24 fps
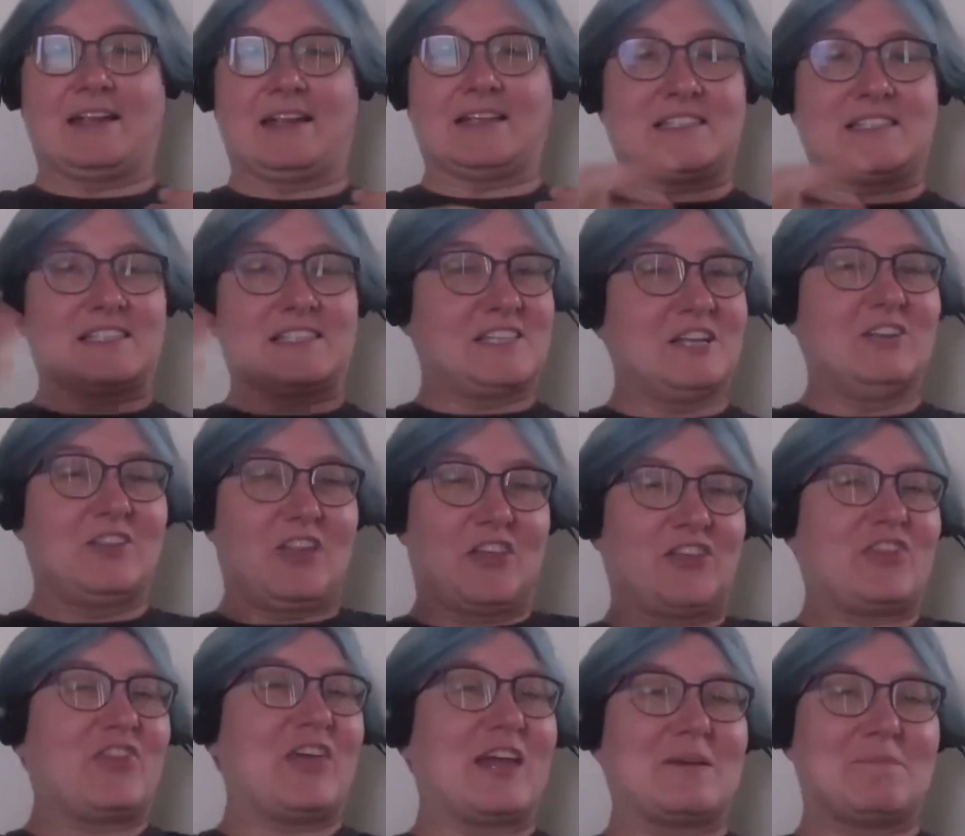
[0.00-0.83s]
and it's
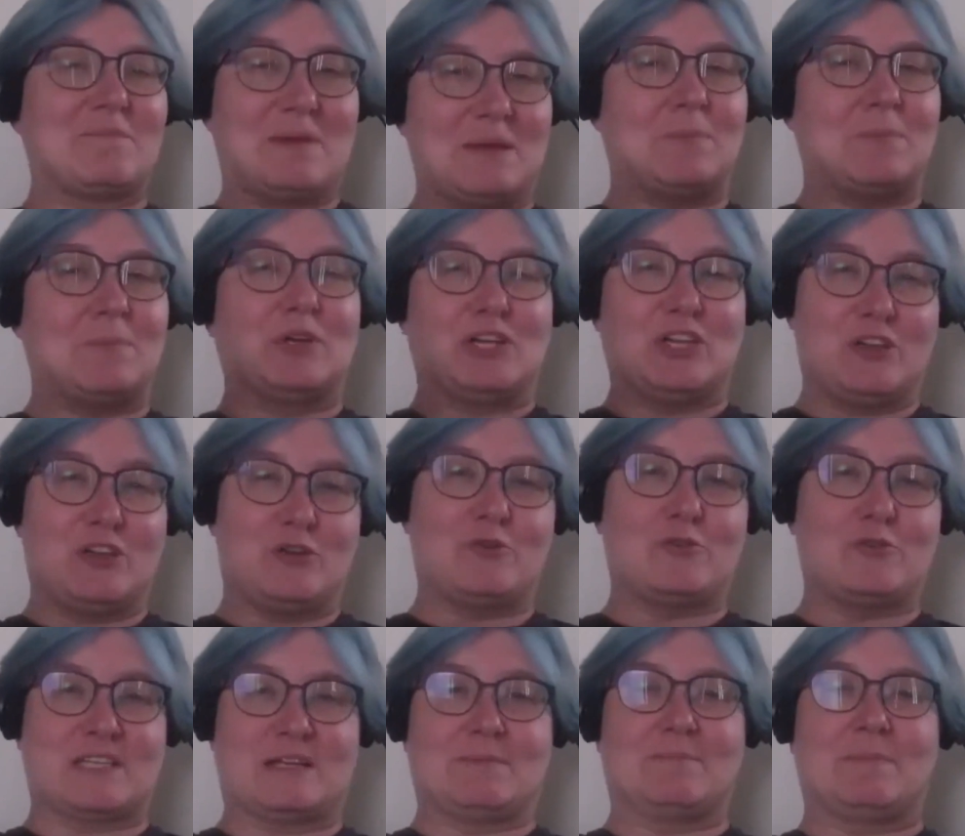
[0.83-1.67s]
still a thing people
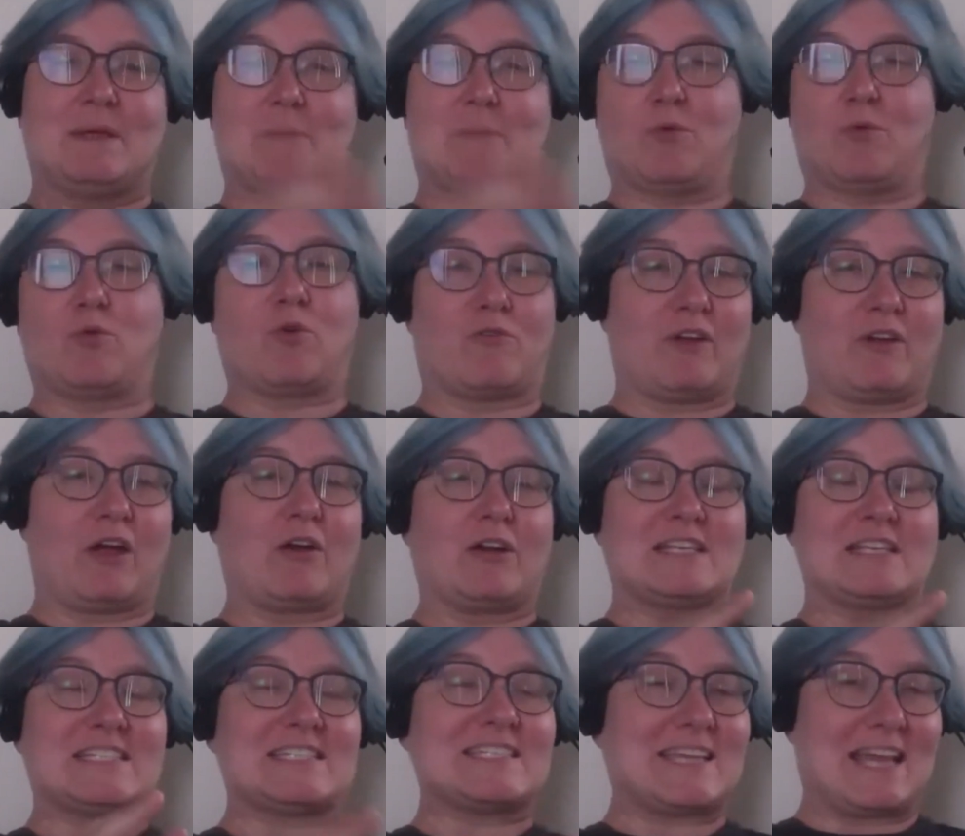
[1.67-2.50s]
use, and people
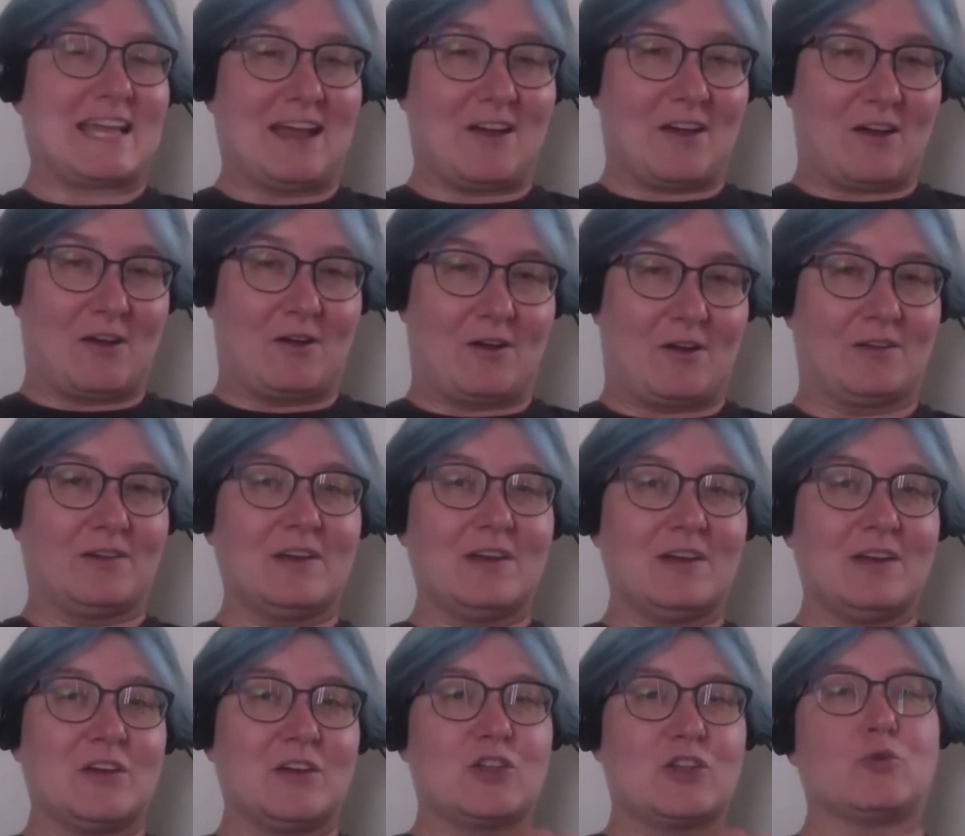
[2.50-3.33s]
were very
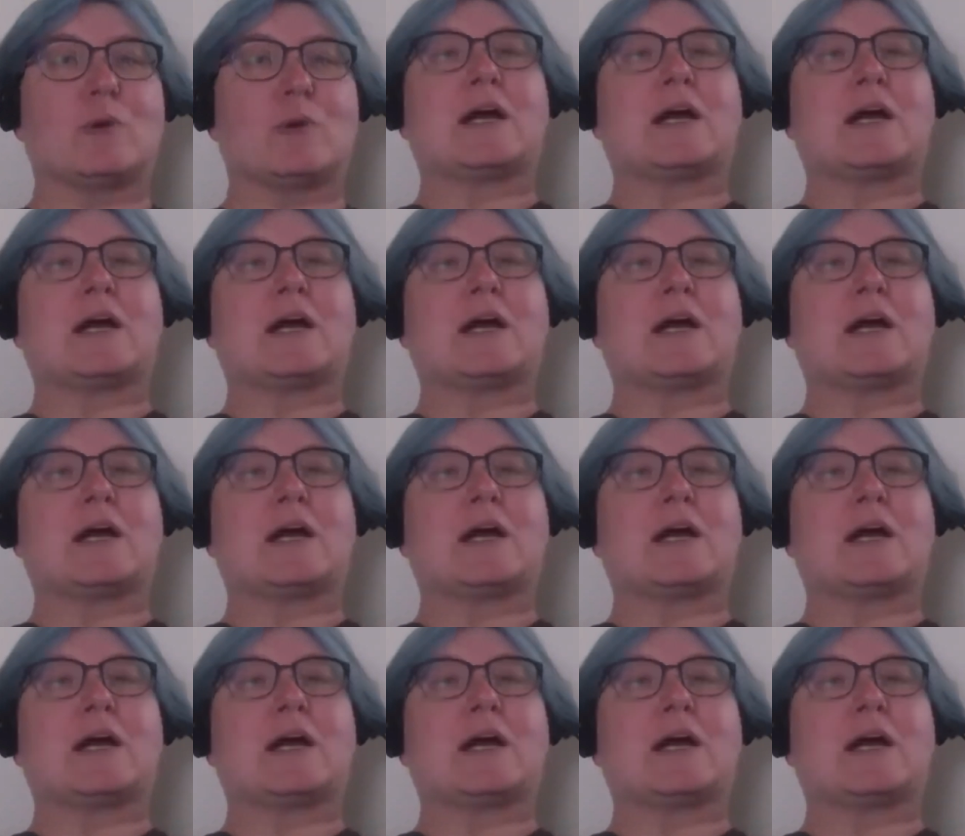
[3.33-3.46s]
scared